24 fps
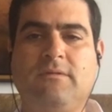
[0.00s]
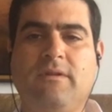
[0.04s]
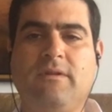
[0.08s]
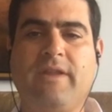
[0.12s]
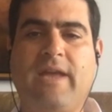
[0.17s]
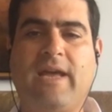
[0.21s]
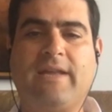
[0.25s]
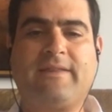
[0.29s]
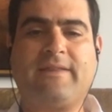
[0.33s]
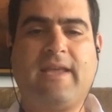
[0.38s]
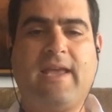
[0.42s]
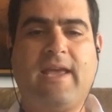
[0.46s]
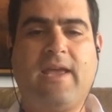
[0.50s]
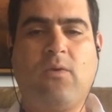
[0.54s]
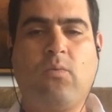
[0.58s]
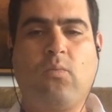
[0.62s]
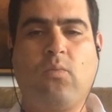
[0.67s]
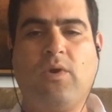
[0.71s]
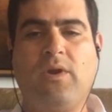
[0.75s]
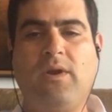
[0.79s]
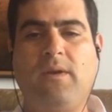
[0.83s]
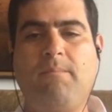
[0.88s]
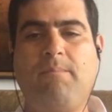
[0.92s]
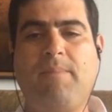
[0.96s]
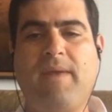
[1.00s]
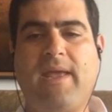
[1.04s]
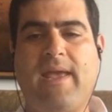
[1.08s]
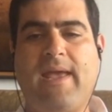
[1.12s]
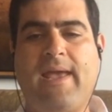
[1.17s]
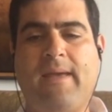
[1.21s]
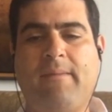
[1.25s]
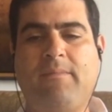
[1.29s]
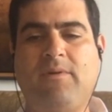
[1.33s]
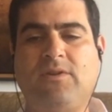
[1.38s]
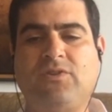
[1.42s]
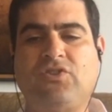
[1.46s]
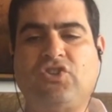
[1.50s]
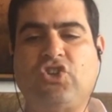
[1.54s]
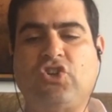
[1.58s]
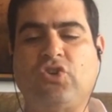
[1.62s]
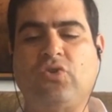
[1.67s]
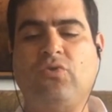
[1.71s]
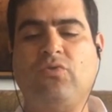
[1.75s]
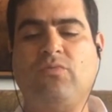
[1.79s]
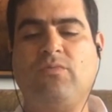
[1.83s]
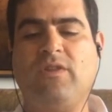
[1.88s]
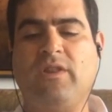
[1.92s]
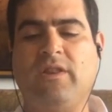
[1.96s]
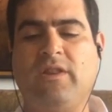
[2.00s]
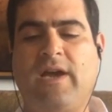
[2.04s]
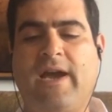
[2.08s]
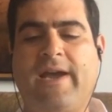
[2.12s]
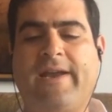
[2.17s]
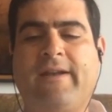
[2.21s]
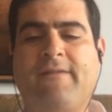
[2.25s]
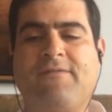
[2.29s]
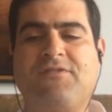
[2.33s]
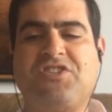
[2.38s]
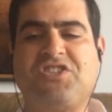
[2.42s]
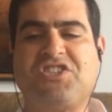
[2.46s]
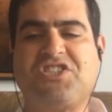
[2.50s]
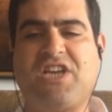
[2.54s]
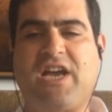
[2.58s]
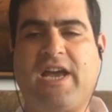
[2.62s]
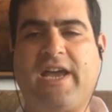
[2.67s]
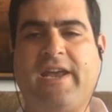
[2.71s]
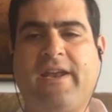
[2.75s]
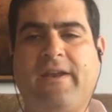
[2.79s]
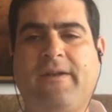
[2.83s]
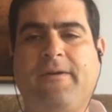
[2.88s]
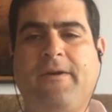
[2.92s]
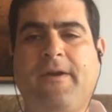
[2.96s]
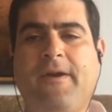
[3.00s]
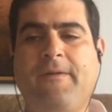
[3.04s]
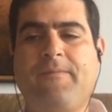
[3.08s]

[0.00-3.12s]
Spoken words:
that they wouldn't be able to line of sight